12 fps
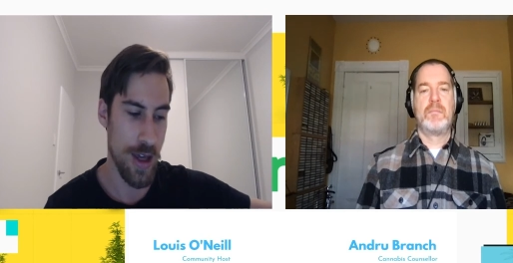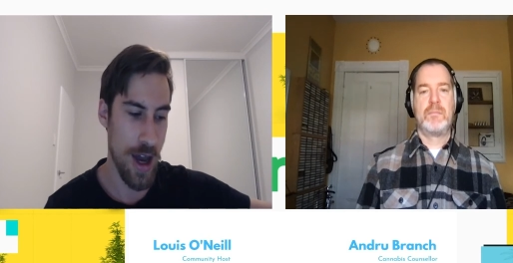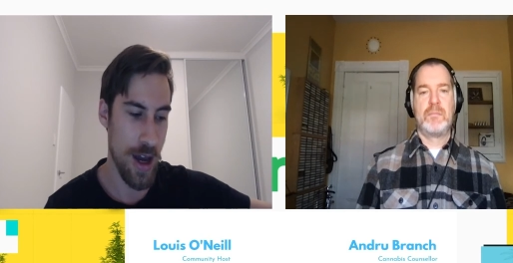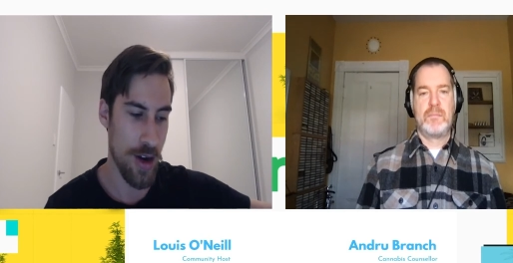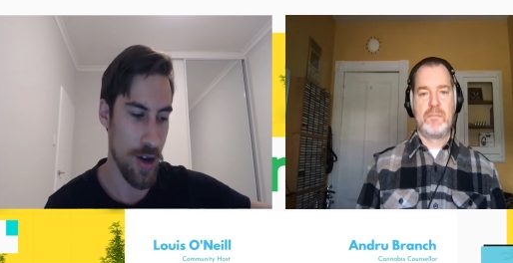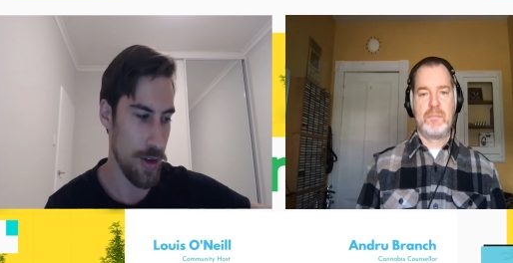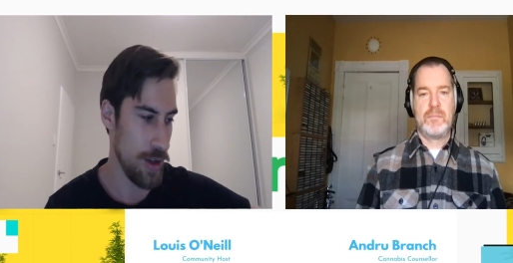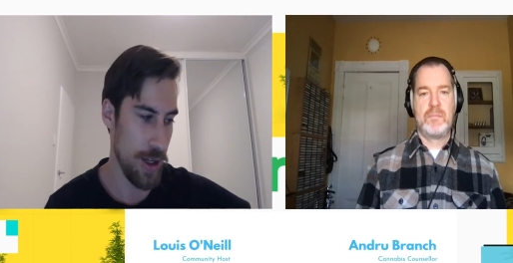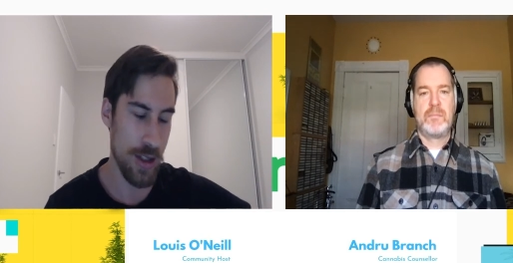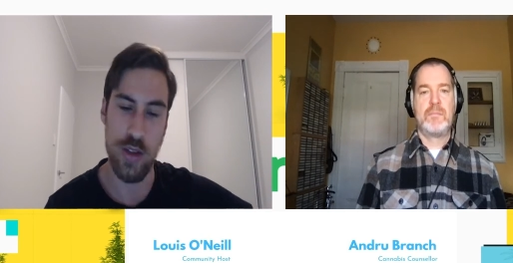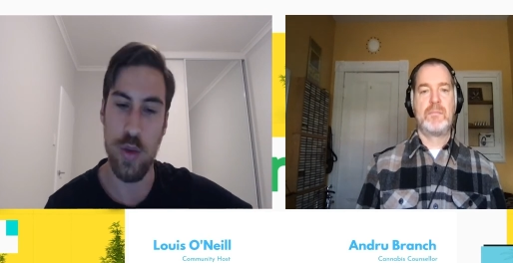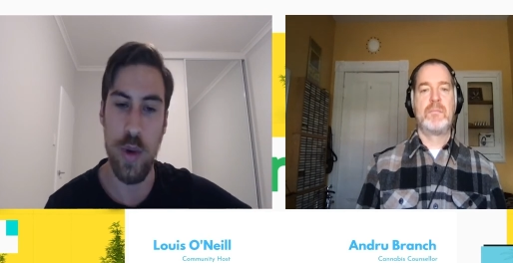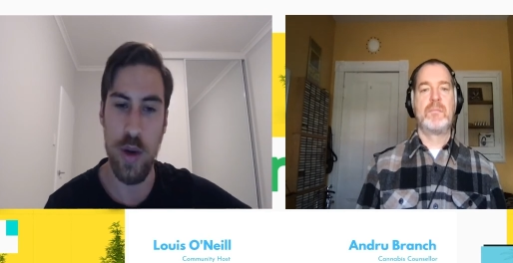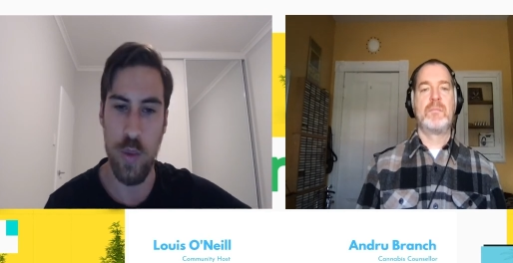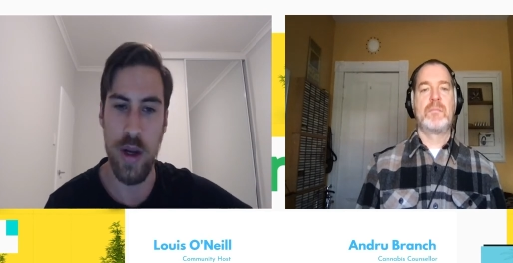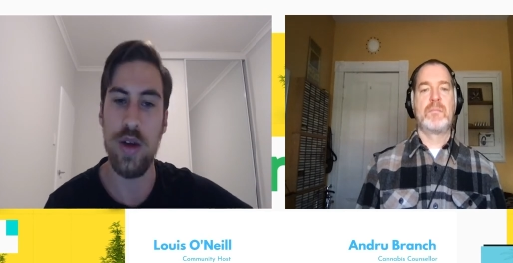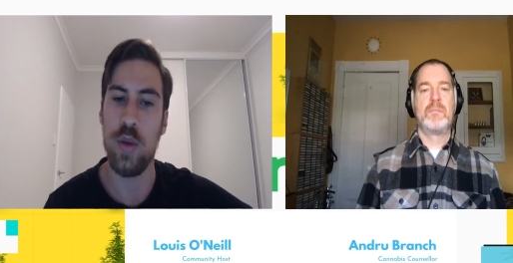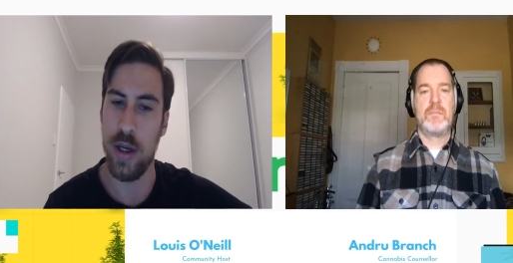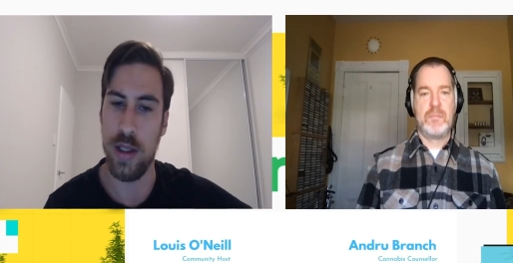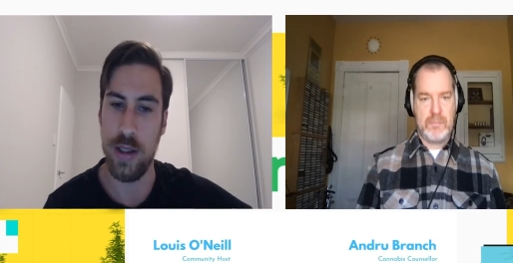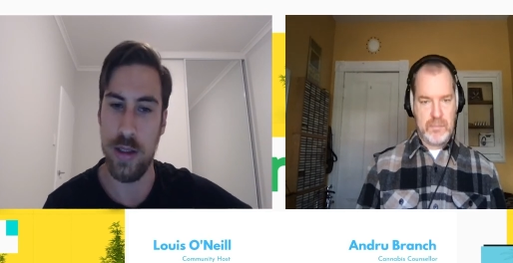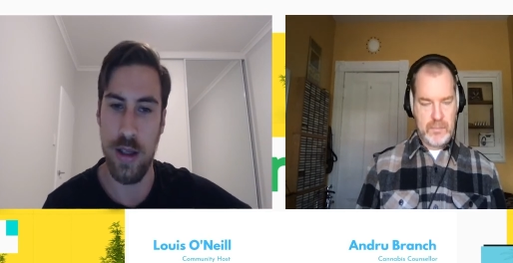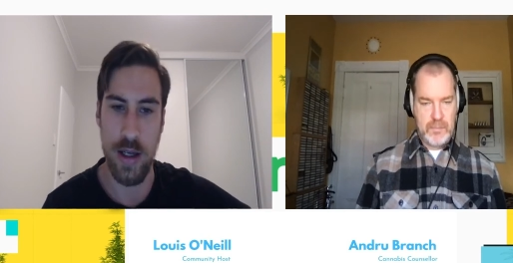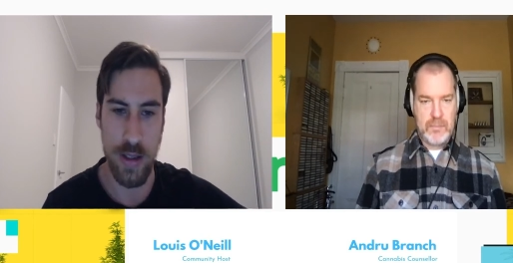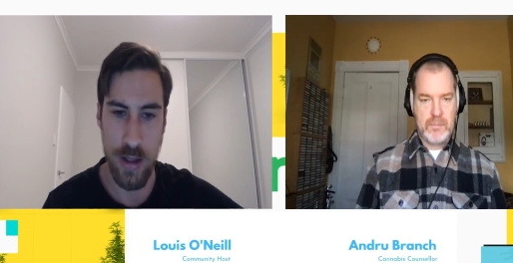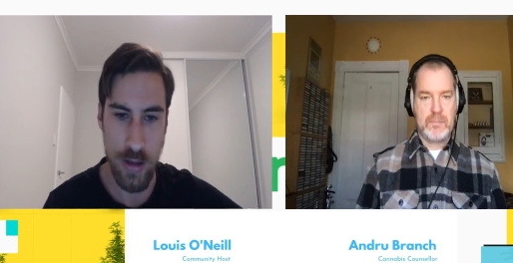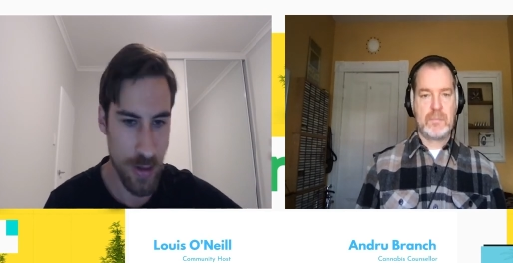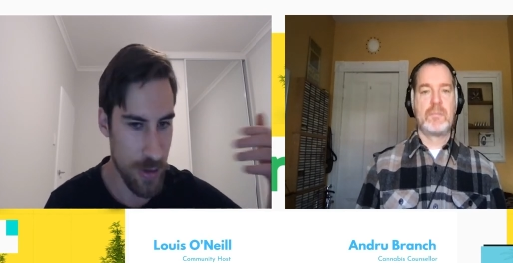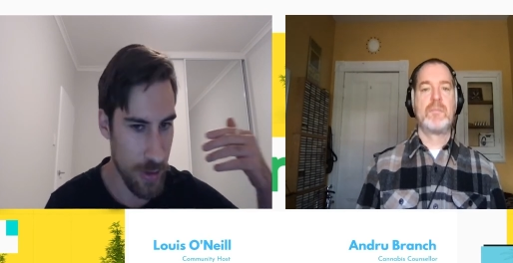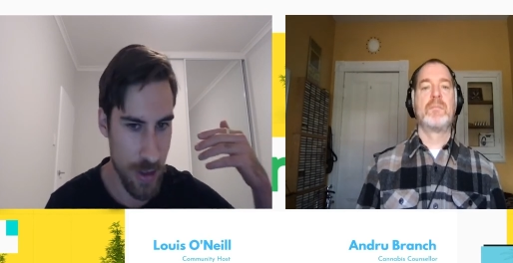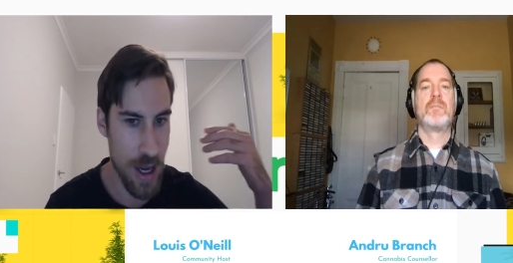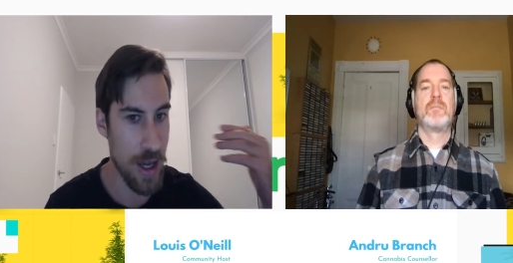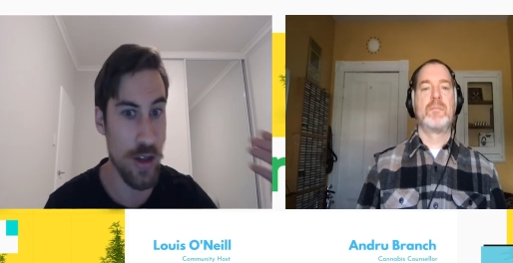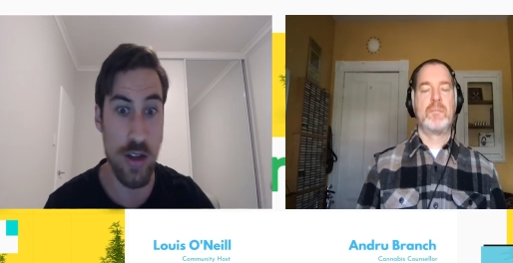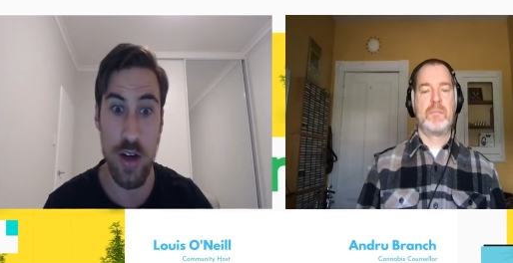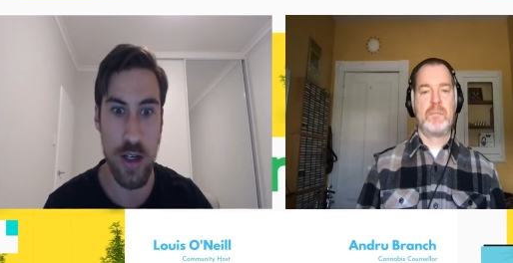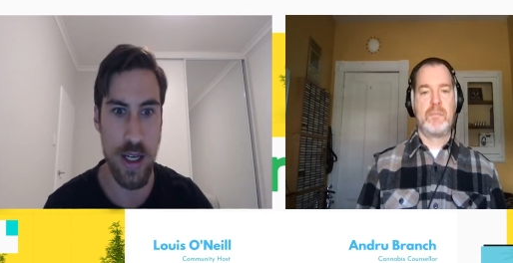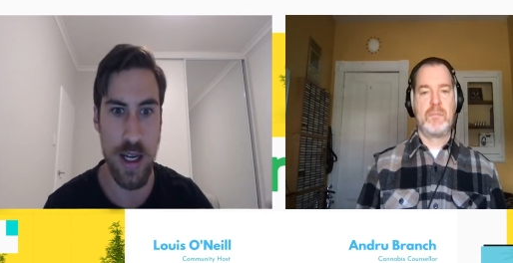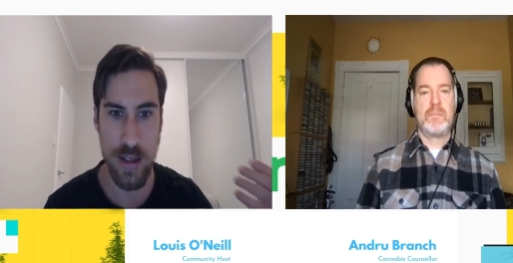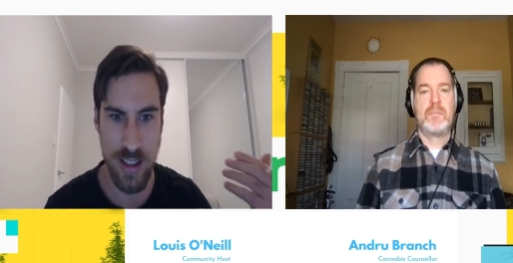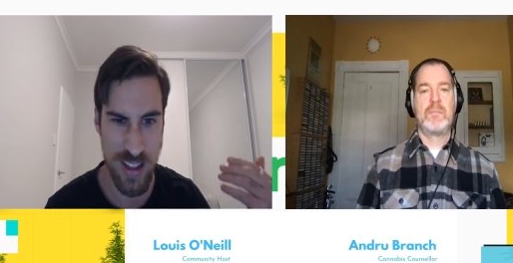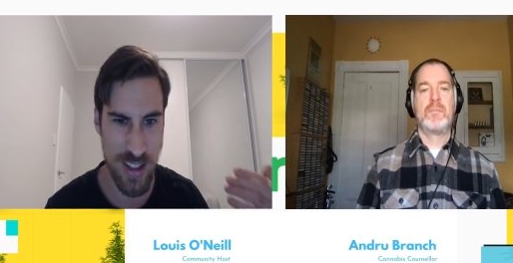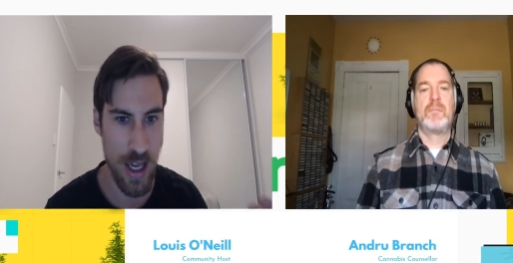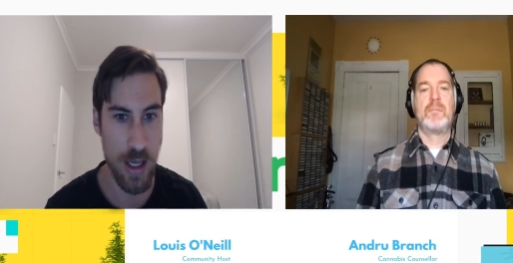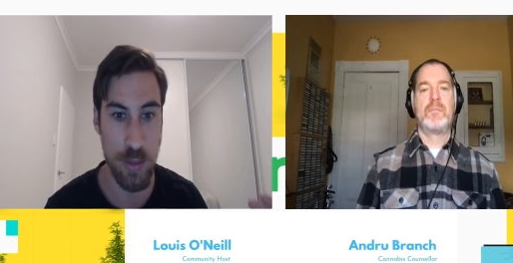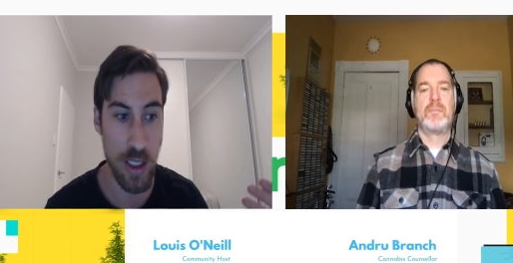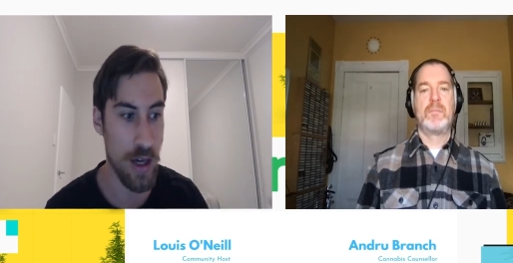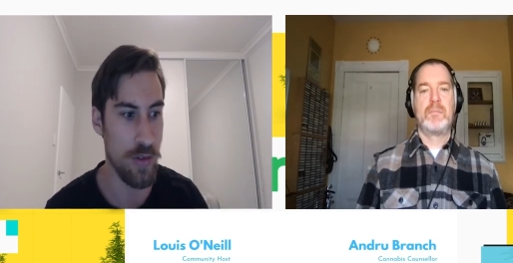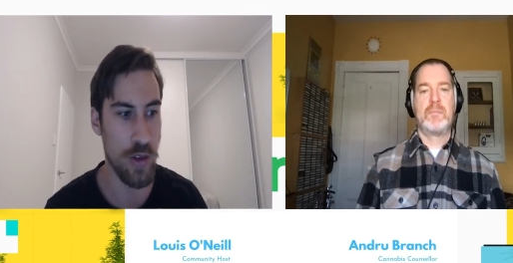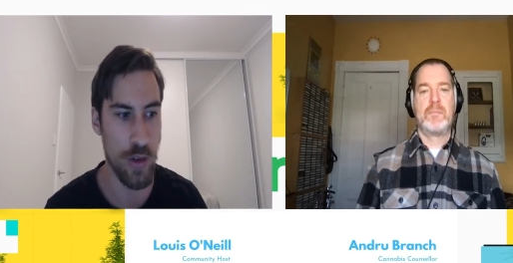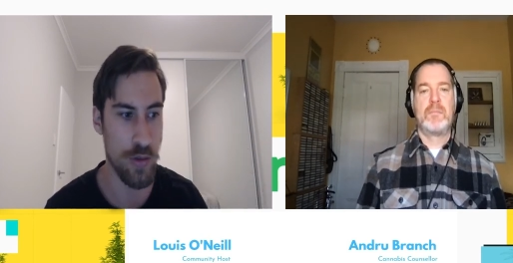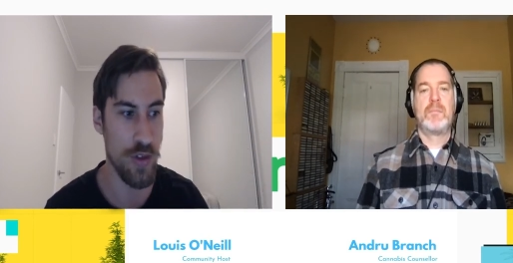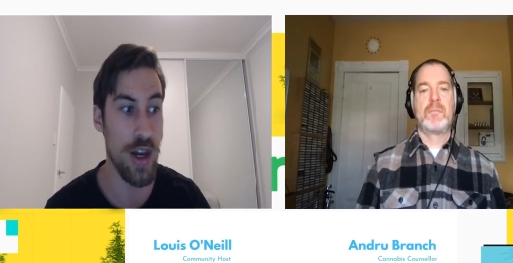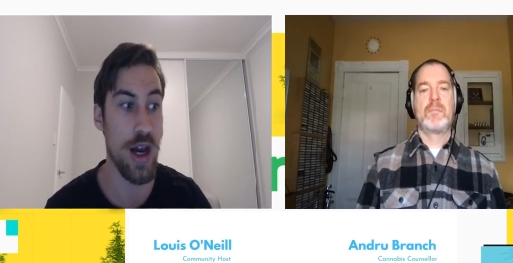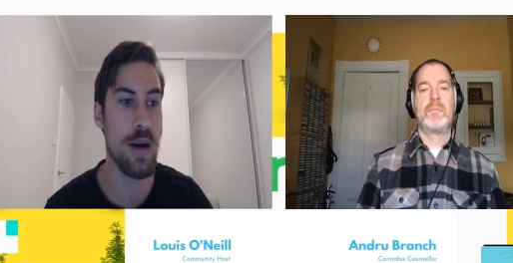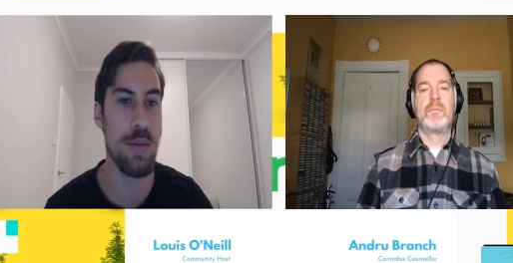Speaker 1: that it's a win-win, really. Like, yeah, you're not getting the same level of